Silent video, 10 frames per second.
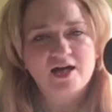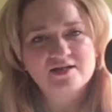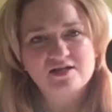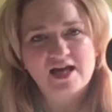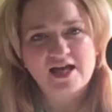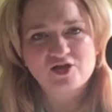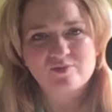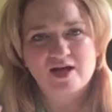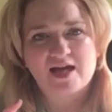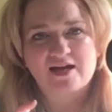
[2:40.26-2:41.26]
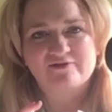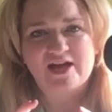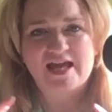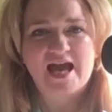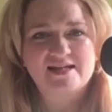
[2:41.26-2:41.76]
Under that you might have
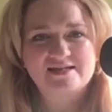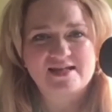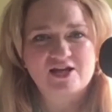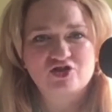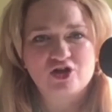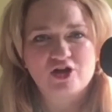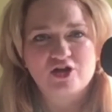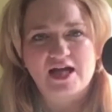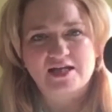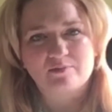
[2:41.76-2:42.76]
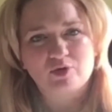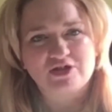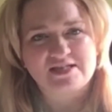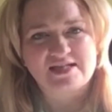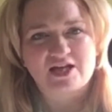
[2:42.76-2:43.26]
a head section and a
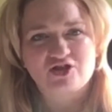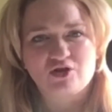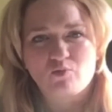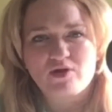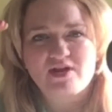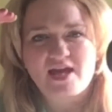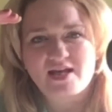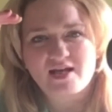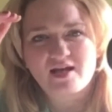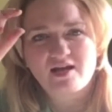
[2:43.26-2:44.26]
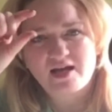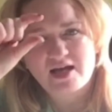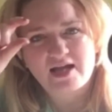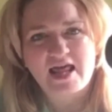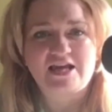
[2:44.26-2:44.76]
body section within
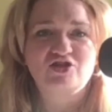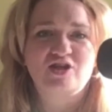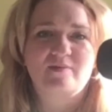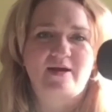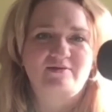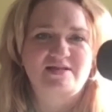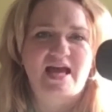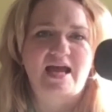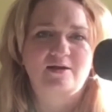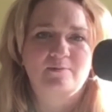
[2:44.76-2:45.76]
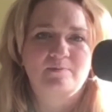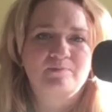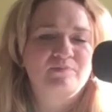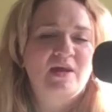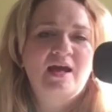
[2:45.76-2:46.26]
an HTML tag.
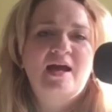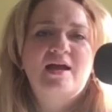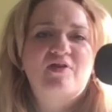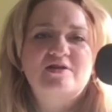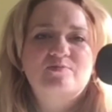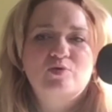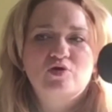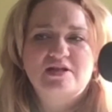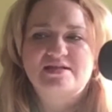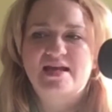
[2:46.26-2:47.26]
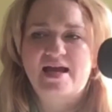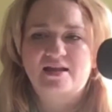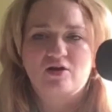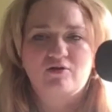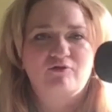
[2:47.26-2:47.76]
That's purely
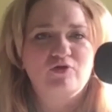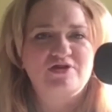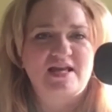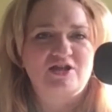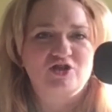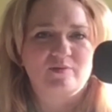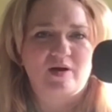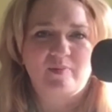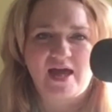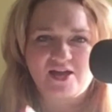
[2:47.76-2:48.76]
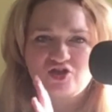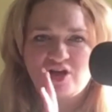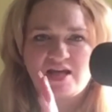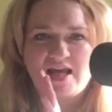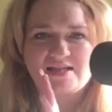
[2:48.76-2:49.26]
saying that for this HTML
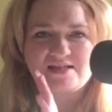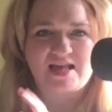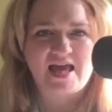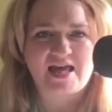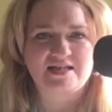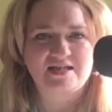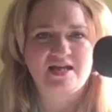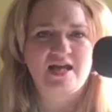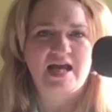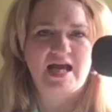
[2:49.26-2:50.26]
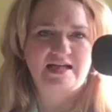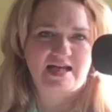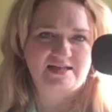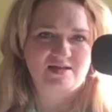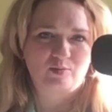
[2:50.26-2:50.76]
page, here's the head and
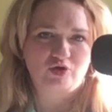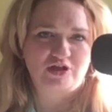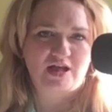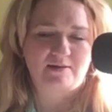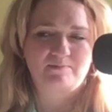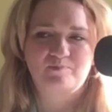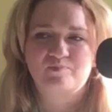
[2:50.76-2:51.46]
here's the body.